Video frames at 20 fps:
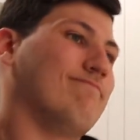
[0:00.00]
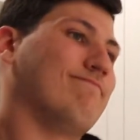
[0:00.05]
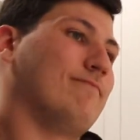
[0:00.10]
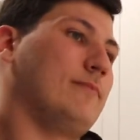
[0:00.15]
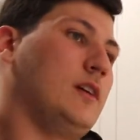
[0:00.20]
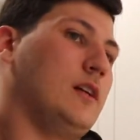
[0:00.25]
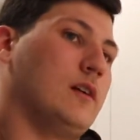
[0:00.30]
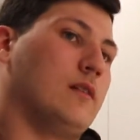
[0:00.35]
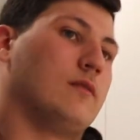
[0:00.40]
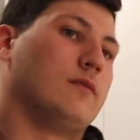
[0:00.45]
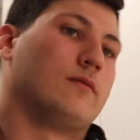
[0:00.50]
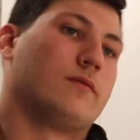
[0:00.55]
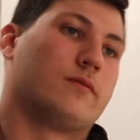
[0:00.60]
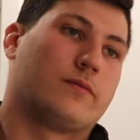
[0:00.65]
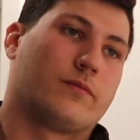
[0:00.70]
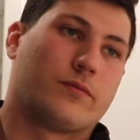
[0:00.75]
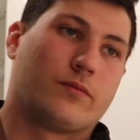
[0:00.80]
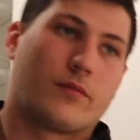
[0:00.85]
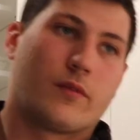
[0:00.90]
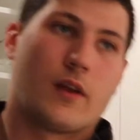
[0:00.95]
you know,
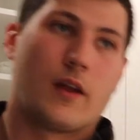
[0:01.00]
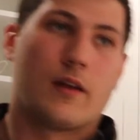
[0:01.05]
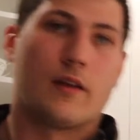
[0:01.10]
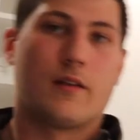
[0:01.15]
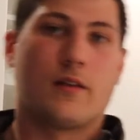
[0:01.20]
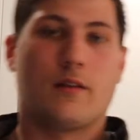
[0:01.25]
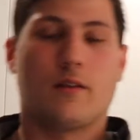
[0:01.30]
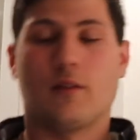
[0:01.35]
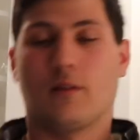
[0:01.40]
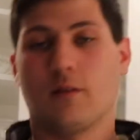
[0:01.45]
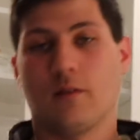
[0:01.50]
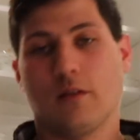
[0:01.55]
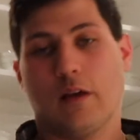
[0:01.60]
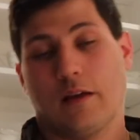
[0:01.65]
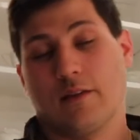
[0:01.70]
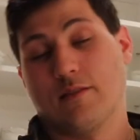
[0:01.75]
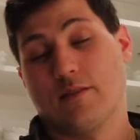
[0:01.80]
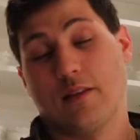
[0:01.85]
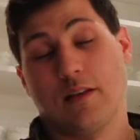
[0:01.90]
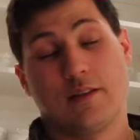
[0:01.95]

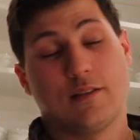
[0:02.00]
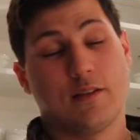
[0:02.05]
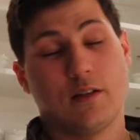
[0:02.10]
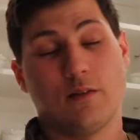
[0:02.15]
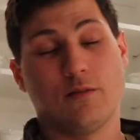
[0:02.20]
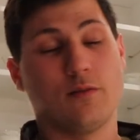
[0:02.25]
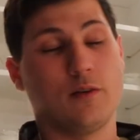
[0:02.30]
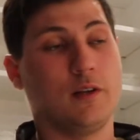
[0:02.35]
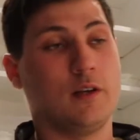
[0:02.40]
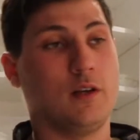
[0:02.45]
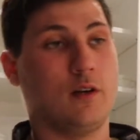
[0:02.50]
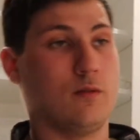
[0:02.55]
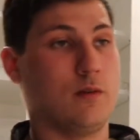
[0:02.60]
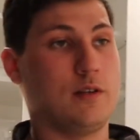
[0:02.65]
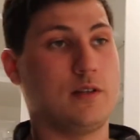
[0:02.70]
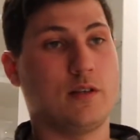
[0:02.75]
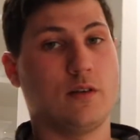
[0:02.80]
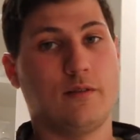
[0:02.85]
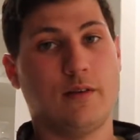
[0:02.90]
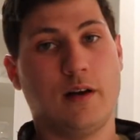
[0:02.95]
they still have really good
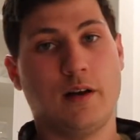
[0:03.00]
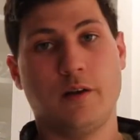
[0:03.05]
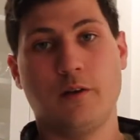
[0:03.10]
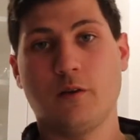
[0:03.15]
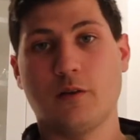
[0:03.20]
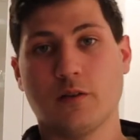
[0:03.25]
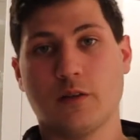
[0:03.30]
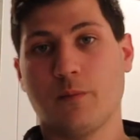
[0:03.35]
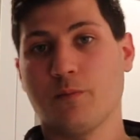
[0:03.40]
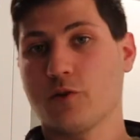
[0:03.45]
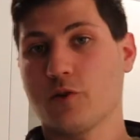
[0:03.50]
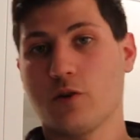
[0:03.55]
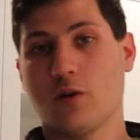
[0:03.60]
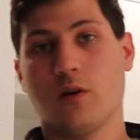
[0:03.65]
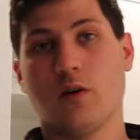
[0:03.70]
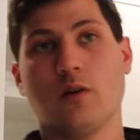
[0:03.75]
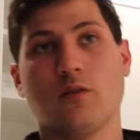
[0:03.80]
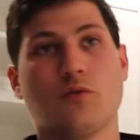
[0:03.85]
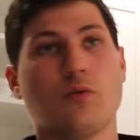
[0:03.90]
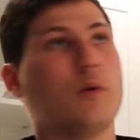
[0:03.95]
resale value, because I'm
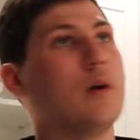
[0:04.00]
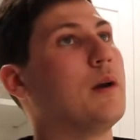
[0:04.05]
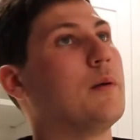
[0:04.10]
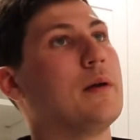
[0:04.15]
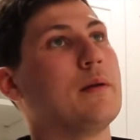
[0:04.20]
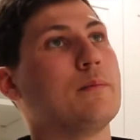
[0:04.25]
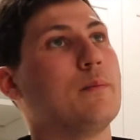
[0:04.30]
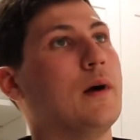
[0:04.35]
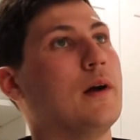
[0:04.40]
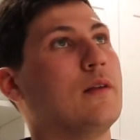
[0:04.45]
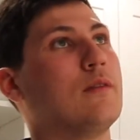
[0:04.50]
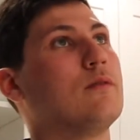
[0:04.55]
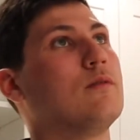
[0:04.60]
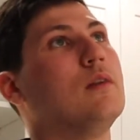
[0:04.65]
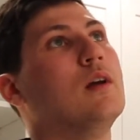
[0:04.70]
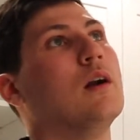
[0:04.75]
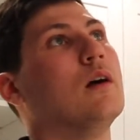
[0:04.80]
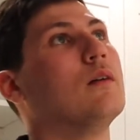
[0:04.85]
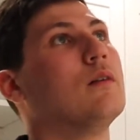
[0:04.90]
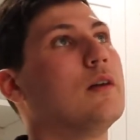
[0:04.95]
sure in
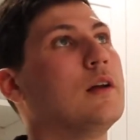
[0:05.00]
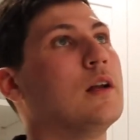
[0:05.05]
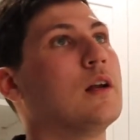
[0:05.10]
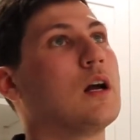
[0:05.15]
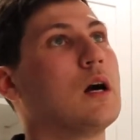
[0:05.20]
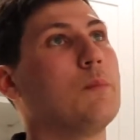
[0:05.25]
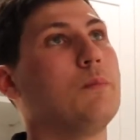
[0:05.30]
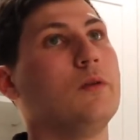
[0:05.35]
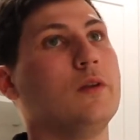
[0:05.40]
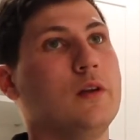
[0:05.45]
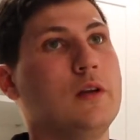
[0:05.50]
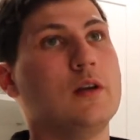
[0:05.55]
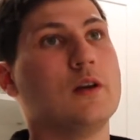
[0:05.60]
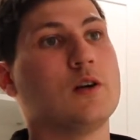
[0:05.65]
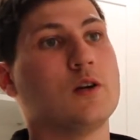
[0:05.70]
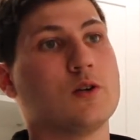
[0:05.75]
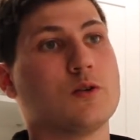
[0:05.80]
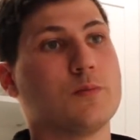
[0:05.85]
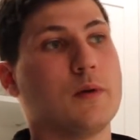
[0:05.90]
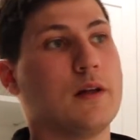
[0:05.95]
in a couple of
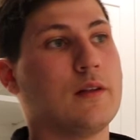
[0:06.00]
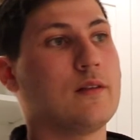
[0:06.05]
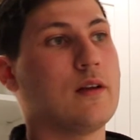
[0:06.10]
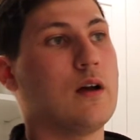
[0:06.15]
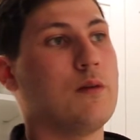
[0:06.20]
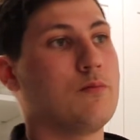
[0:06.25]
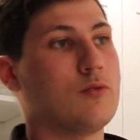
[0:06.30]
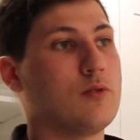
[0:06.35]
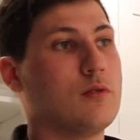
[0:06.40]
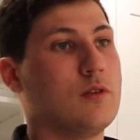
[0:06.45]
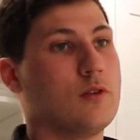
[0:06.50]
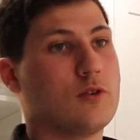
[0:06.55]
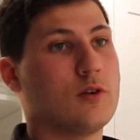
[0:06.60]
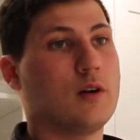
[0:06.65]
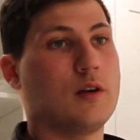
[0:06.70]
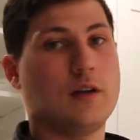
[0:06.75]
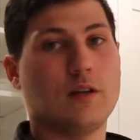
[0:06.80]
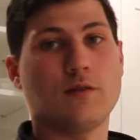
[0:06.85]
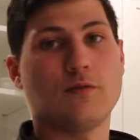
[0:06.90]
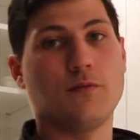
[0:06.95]
years, by the time the
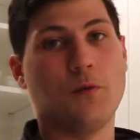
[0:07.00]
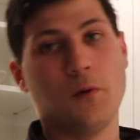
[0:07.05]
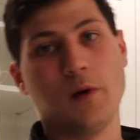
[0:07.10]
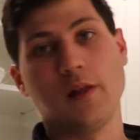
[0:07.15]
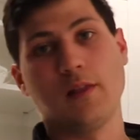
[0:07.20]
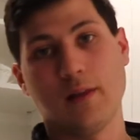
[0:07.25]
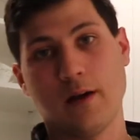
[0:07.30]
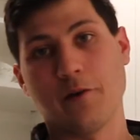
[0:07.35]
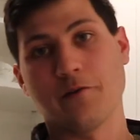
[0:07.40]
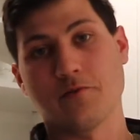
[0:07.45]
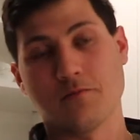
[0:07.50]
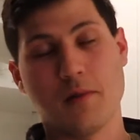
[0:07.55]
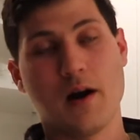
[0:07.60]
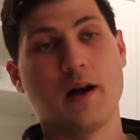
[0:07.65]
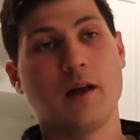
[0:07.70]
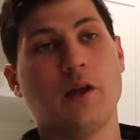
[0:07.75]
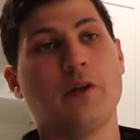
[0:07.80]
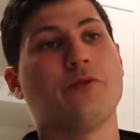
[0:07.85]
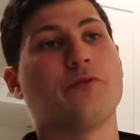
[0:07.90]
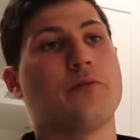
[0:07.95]
truck hits 40,000
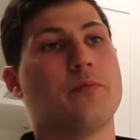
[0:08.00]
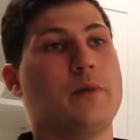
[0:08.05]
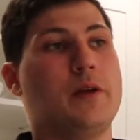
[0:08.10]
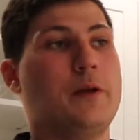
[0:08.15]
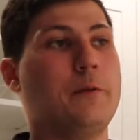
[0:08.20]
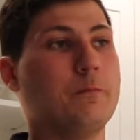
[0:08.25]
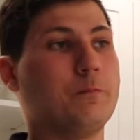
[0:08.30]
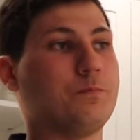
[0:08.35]
miles for me,